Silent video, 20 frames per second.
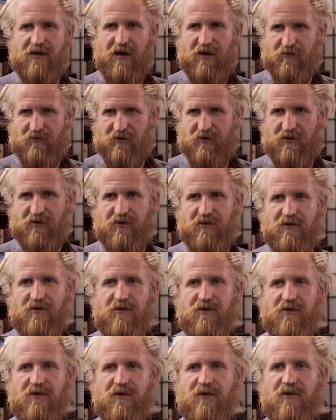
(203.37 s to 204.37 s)

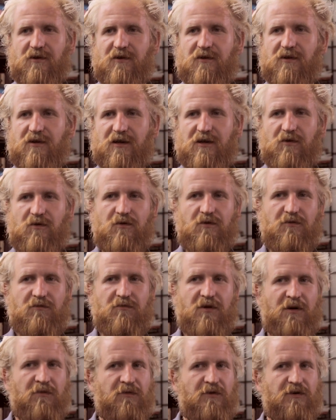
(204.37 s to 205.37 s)
couches are like old
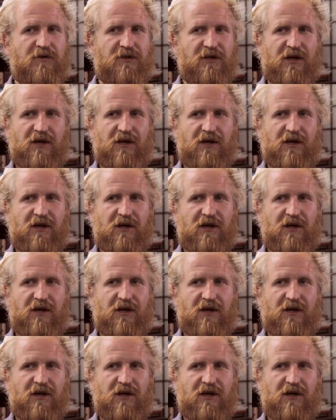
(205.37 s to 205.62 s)
members'